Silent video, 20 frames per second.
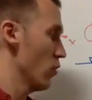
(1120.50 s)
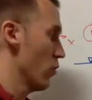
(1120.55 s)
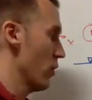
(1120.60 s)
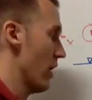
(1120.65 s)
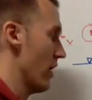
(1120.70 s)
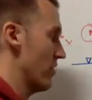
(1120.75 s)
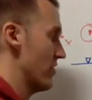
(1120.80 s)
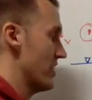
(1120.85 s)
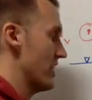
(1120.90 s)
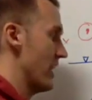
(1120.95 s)
we
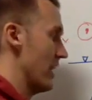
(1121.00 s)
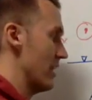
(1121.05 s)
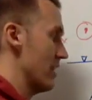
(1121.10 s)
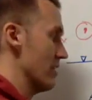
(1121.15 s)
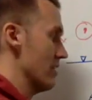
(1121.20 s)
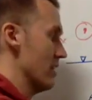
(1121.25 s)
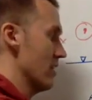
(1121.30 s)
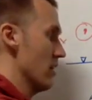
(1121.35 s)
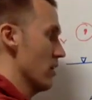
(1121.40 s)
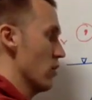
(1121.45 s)
have the
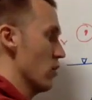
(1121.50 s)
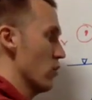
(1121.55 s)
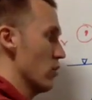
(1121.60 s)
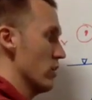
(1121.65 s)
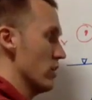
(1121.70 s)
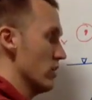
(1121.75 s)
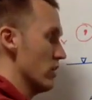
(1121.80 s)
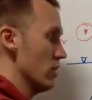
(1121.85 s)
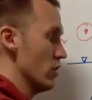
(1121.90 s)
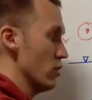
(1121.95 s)
data,
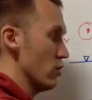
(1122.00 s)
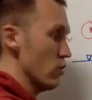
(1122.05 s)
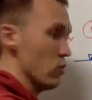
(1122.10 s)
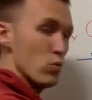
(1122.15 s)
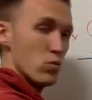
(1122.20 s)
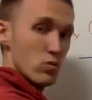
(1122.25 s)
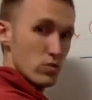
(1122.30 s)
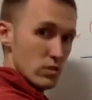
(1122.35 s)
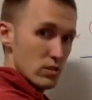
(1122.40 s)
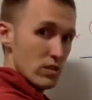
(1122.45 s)
we
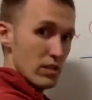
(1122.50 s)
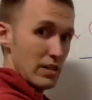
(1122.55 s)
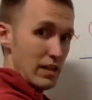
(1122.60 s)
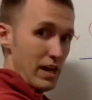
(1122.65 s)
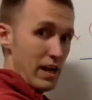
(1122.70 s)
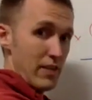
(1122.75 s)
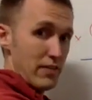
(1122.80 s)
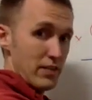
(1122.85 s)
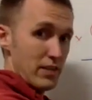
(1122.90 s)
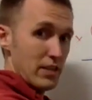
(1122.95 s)
know and
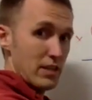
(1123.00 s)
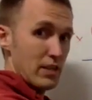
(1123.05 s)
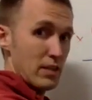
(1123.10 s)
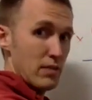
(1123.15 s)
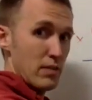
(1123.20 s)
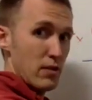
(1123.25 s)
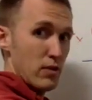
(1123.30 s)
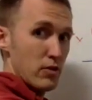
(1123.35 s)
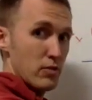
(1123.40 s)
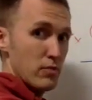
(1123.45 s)
have an idea
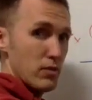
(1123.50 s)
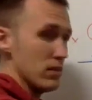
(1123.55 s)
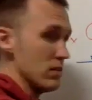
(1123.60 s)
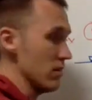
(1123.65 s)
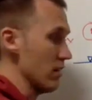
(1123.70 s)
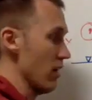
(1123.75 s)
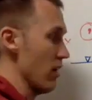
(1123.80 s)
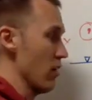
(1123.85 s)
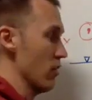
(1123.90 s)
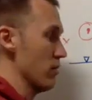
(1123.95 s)
about the
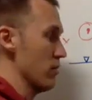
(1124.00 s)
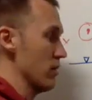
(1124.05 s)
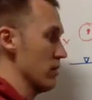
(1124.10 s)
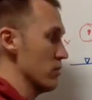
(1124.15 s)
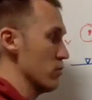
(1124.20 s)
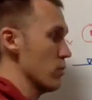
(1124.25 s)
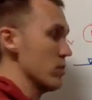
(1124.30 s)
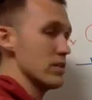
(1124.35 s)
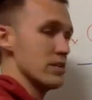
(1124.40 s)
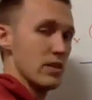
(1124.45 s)
model, how the
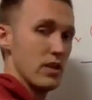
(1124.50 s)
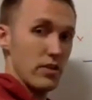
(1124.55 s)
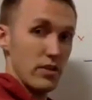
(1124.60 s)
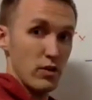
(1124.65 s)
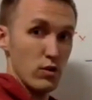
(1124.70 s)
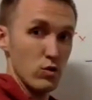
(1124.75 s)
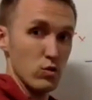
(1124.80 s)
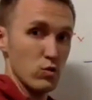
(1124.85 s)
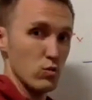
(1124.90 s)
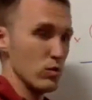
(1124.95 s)
model works, how
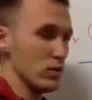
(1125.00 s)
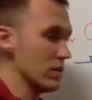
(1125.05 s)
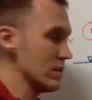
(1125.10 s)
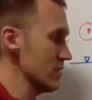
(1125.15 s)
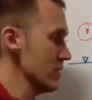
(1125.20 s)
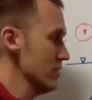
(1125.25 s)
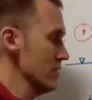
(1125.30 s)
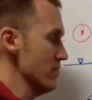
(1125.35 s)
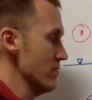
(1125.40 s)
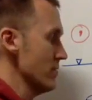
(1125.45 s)
the Earth
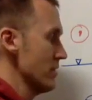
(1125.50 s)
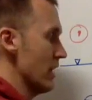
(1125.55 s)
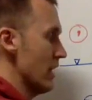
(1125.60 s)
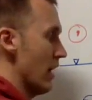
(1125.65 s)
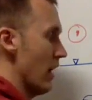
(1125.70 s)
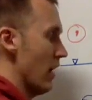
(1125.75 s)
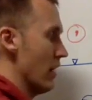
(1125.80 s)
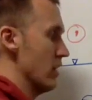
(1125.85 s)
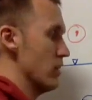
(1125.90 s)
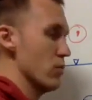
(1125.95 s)
works,
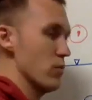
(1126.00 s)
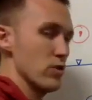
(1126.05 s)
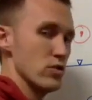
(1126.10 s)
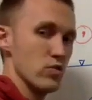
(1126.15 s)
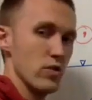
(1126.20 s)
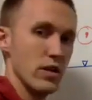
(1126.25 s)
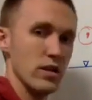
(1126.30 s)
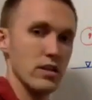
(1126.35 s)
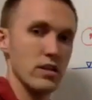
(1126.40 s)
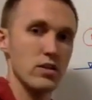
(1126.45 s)
and then we're
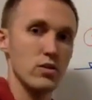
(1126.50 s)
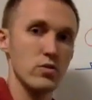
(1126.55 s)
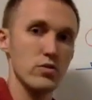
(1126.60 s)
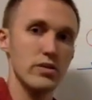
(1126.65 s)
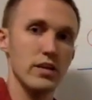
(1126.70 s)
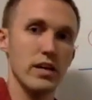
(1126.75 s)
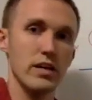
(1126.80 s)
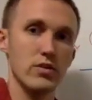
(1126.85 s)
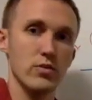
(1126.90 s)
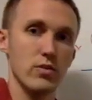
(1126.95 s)
trying to
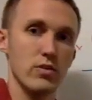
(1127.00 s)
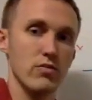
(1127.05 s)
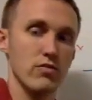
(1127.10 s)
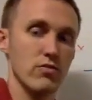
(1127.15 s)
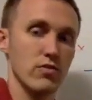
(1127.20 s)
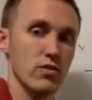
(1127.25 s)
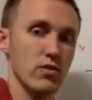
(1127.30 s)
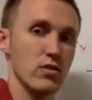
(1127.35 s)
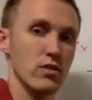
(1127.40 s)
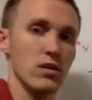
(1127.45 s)
use that to
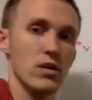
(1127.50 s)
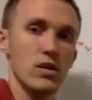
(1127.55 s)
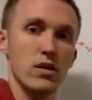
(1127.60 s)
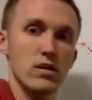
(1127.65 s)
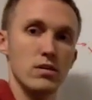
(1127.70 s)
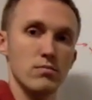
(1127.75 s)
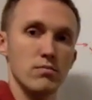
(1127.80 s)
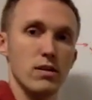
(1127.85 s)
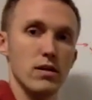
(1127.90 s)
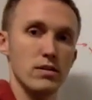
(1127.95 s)
infer
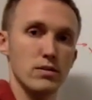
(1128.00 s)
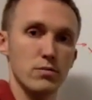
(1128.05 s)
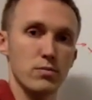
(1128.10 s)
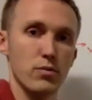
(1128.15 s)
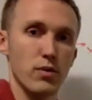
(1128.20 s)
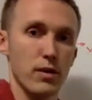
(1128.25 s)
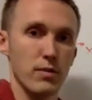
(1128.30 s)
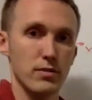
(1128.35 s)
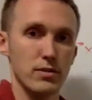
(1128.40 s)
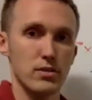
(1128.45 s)
model
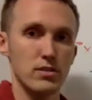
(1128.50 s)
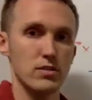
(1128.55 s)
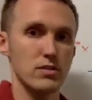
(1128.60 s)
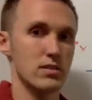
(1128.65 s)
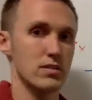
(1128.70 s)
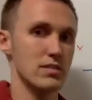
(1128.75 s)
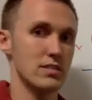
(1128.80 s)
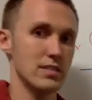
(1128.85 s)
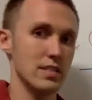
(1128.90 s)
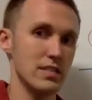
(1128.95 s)

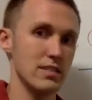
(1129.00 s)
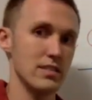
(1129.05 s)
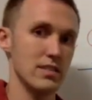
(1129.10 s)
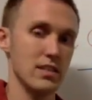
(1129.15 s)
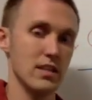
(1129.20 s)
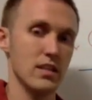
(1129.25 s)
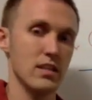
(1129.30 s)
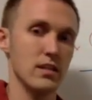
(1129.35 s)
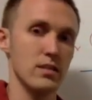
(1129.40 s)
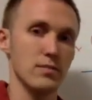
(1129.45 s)
parameters,
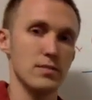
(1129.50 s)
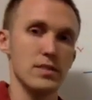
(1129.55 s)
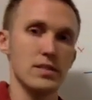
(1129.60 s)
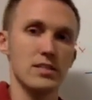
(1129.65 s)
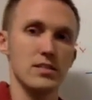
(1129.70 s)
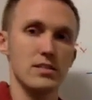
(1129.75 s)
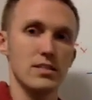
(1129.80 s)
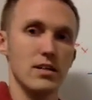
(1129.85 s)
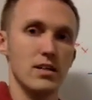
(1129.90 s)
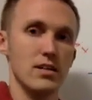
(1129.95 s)
density
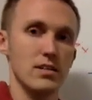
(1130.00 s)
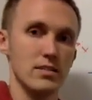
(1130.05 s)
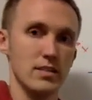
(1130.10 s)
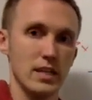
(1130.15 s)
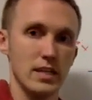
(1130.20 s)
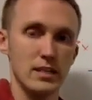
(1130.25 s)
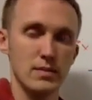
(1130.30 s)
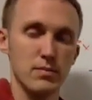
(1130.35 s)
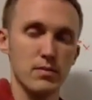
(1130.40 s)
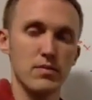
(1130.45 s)
anomalies,
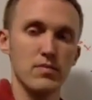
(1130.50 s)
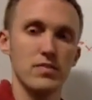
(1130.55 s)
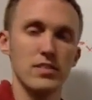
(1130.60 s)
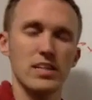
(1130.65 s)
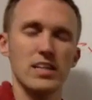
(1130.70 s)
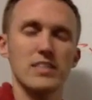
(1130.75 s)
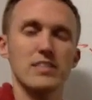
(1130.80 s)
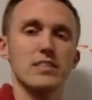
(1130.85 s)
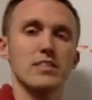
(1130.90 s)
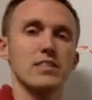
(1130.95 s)
seismic
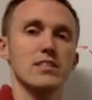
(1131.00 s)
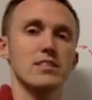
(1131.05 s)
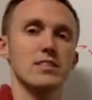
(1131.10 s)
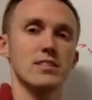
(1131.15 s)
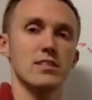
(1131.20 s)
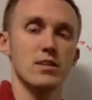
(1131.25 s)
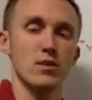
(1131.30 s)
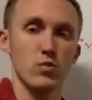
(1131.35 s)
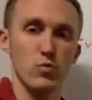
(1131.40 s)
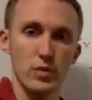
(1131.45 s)

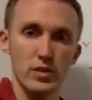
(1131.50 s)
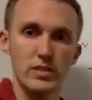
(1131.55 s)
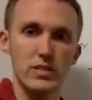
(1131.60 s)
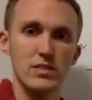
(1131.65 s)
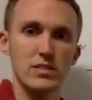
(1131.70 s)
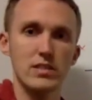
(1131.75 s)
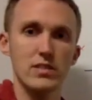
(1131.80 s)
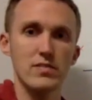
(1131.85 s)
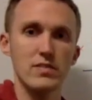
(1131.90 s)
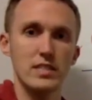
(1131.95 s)
velocities,
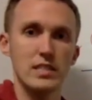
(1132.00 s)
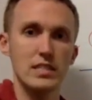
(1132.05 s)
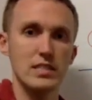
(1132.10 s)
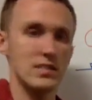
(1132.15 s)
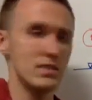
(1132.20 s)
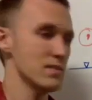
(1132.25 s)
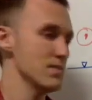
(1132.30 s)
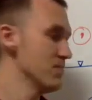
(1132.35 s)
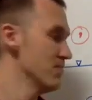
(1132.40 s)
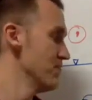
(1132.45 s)

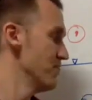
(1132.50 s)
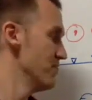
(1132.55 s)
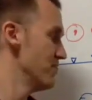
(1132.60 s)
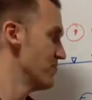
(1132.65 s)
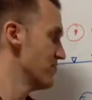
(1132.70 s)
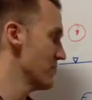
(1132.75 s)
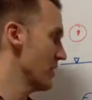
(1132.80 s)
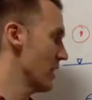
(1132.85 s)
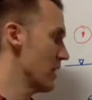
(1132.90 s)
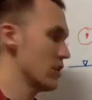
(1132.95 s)
resistivities,
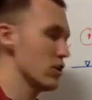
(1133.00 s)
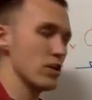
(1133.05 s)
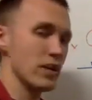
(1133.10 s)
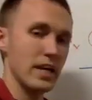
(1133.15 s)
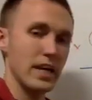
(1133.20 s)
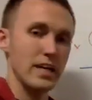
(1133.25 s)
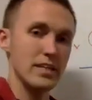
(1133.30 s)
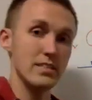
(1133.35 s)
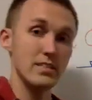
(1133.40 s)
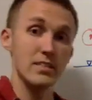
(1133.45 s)
and in
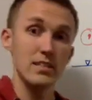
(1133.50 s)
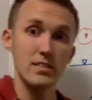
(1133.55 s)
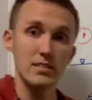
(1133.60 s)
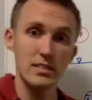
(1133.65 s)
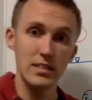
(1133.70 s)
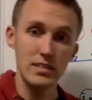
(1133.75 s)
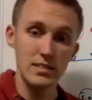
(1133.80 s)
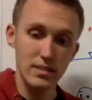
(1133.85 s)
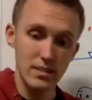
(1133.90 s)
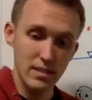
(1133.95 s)
our case,
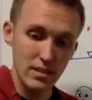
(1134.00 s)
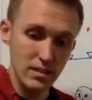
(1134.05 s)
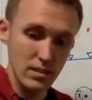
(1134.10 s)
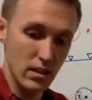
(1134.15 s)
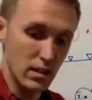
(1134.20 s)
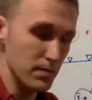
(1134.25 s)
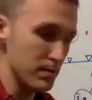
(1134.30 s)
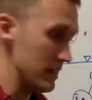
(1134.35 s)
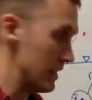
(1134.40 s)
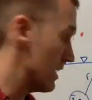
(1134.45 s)
density
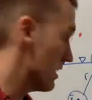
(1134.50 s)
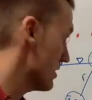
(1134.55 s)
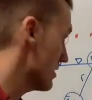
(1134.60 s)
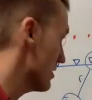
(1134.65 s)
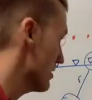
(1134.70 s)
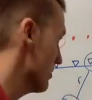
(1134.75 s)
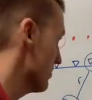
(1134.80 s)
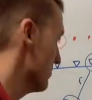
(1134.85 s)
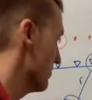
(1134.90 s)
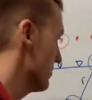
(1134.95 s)

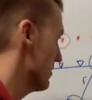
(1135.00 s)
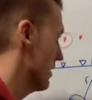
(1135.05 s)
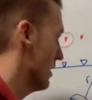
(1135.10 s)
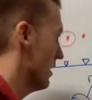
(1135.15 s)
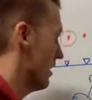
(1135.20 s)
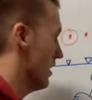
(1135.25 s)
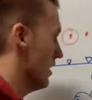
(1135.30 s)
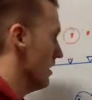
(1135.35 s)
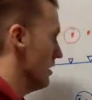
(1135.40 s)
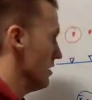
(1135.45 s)
anomalies.
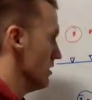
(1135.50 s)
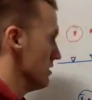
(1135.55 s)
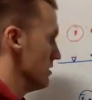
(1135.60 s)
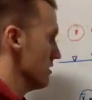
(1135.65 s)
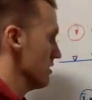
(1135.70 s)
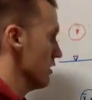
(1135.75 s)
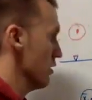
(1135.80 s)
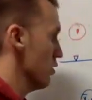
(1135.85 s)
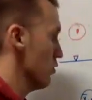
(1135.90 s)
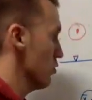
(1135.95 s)

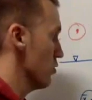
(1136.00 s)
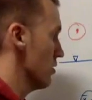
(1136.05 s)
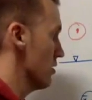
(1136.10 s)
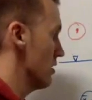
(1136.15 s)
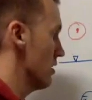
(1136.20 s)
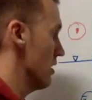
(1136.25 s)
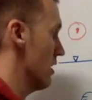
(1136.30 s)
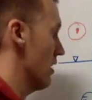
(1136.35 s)
So